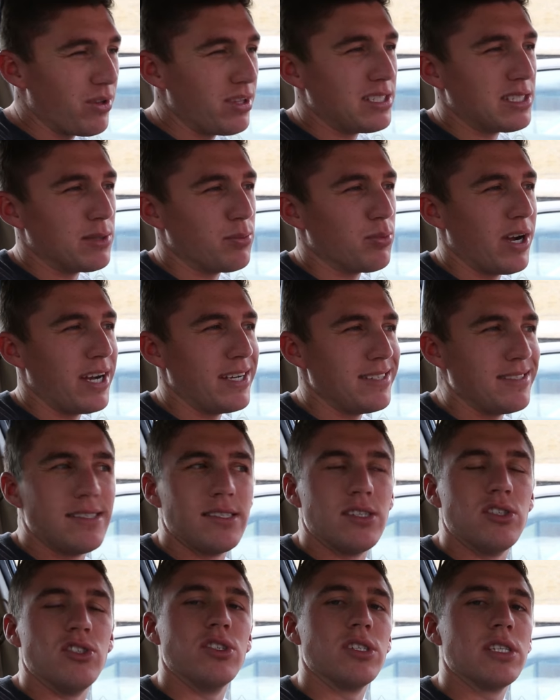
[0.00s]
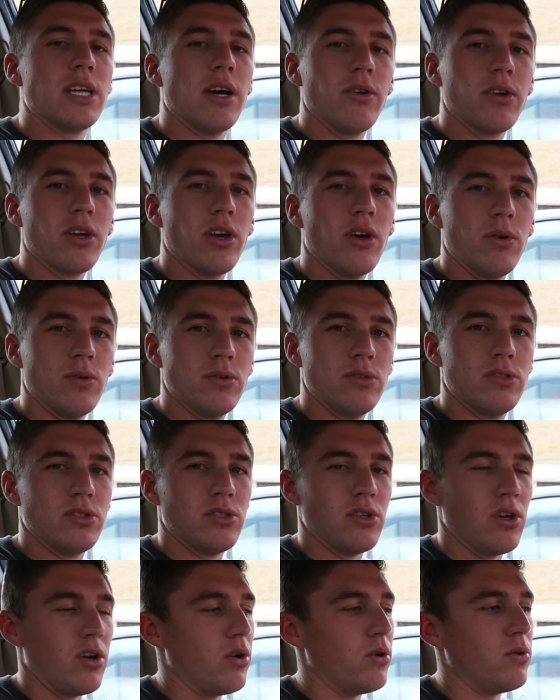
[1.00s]
really surprised this is just how it goes,
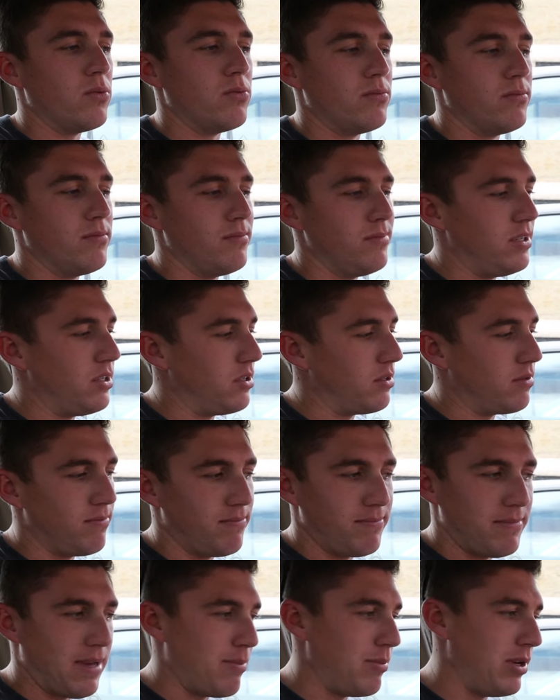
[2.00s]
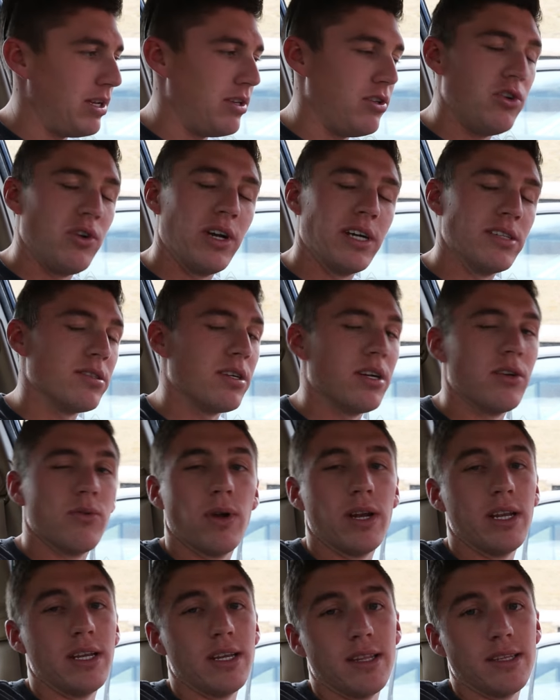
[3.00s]
so I mean, you guys are gonna
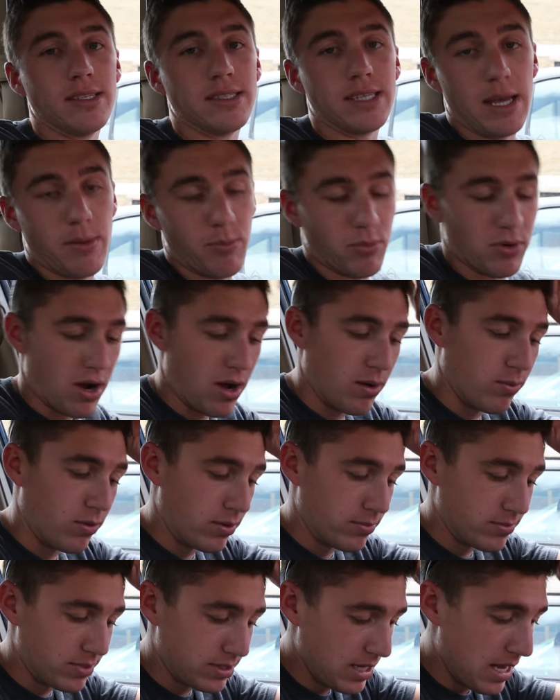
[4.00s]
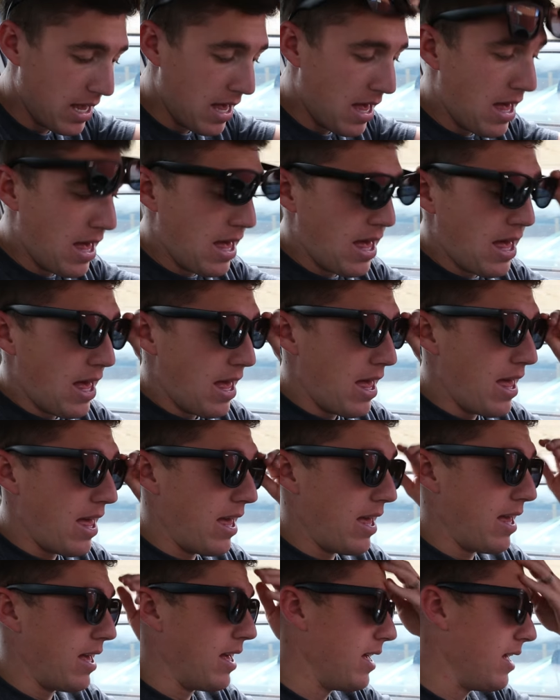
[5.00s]
run into the same problems.
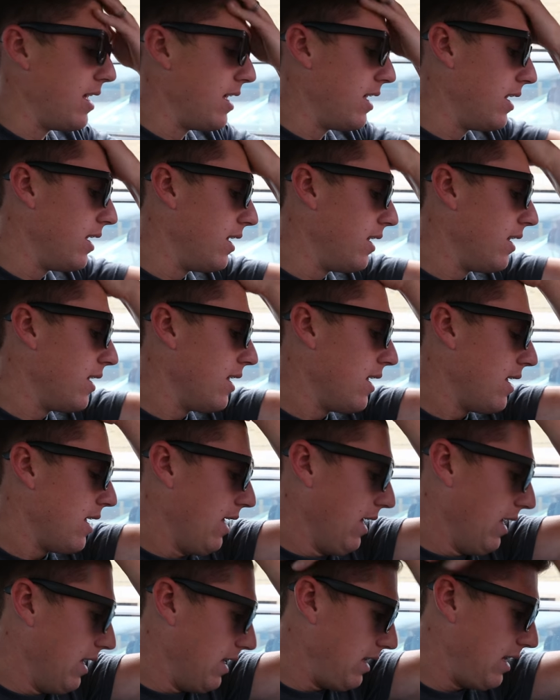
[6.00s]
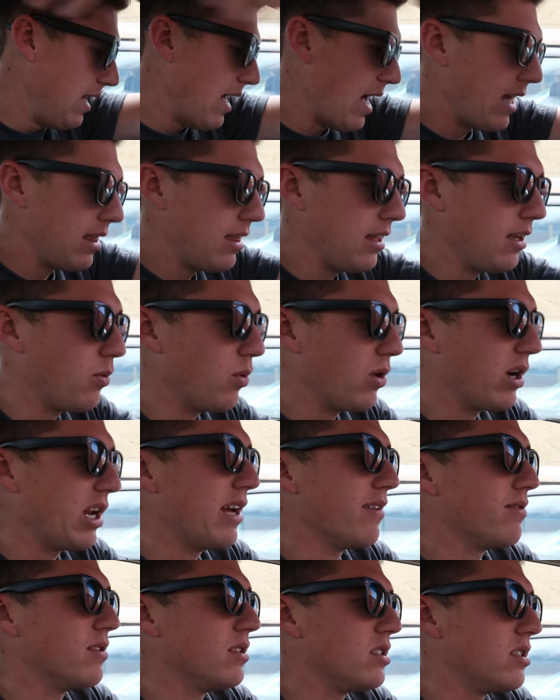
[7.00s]
And yeah, I think we're
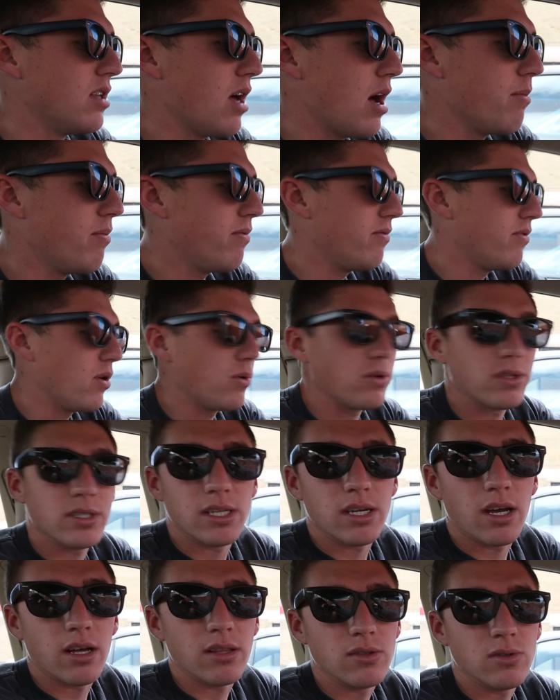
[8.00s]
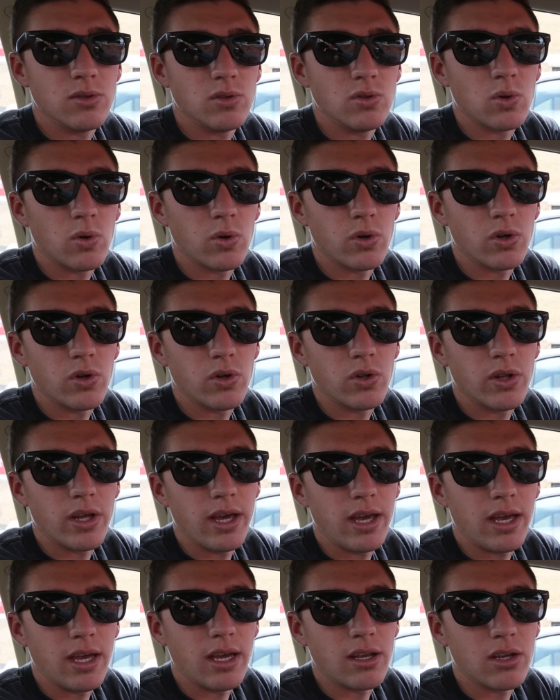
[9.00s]
gonna have to stop focusing on the tutorial
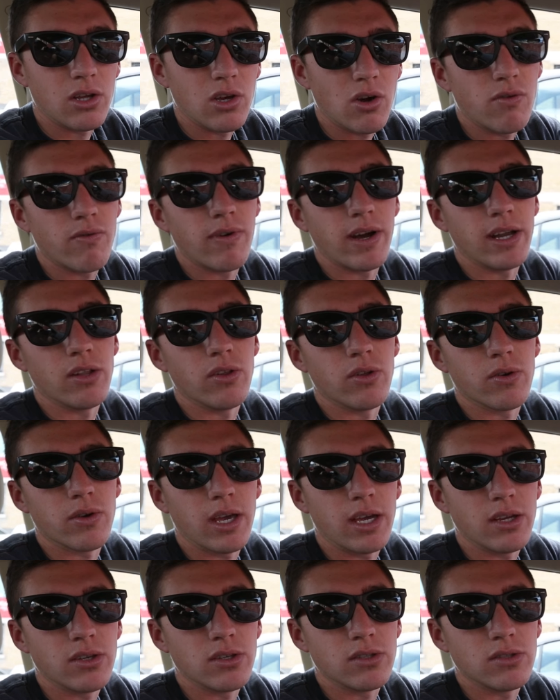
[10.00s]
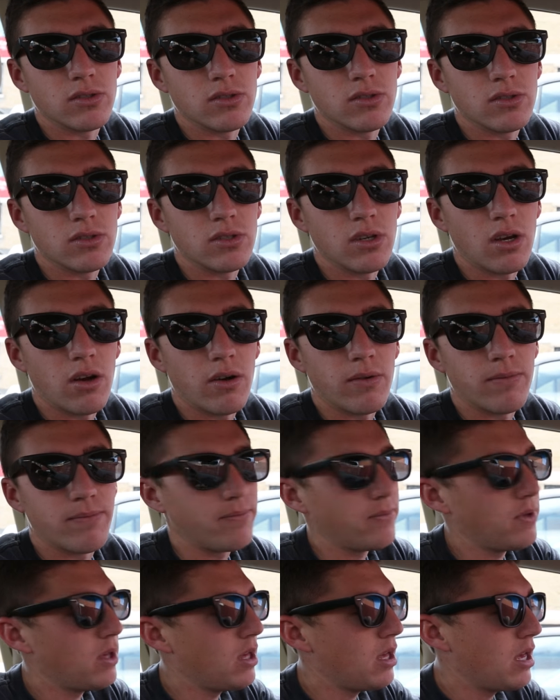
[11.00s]
and go find a location. So.
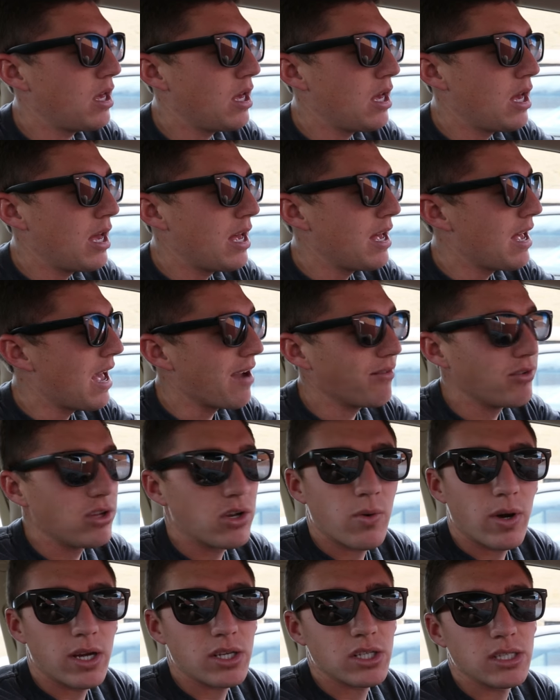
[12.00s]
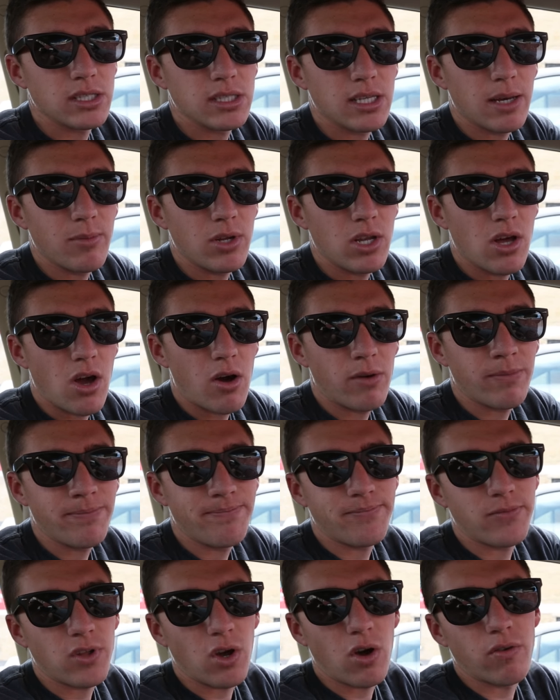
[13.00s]
Have any questions, let me know.
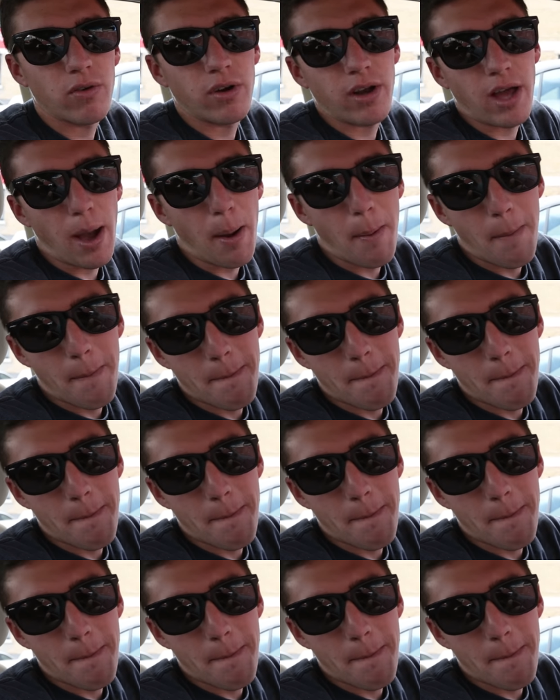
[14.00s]
Over and out.